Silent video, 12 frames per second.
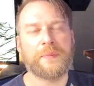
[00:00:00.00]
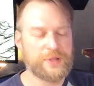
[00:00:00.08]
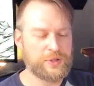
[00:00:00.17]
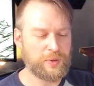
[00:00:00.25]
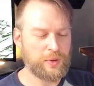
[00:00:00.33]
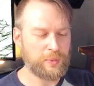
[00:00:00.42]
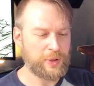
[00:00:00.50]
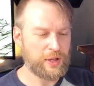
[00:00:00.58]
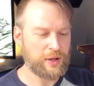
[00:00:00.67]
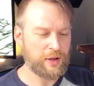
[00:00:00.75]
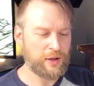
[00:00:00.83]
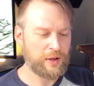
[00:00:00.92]
So it'll
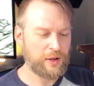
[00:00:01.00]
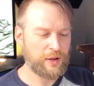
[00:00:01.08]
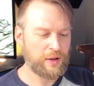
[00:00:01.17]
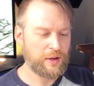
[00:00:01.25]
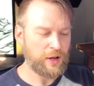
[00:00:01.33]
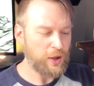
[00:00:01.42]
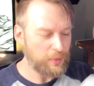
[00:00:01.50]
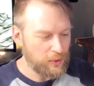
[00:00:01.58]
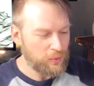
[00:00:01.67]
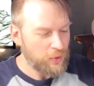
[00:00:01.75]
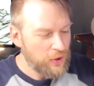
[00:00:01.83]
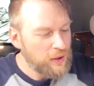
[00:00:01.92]
be
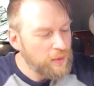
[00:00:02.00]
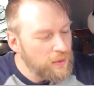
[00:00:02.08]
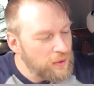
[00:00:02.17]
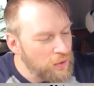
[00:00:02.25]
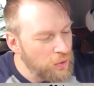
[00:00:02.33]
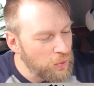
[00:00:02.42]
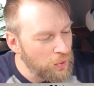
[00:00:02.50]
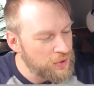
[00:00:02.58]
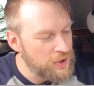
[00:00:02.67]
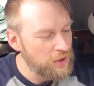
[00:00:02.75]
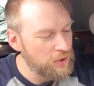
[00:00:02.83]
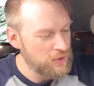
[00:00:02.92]
really cool
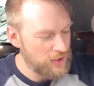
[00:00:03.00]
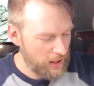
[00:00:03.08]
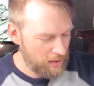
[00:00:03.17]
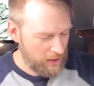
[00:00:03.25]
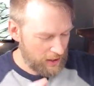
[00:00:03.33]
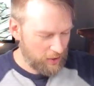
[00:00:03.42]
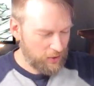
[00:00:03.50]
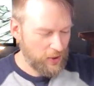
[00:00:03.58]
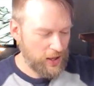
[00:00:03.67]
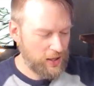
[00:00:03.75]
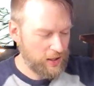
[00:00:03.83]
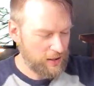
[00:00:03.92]
to use that and make a
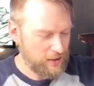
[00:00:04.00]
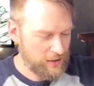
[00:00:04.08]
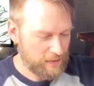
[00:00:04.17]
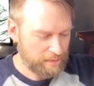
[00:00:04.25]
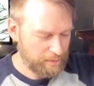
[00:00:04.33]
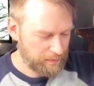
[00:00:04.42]
gradient.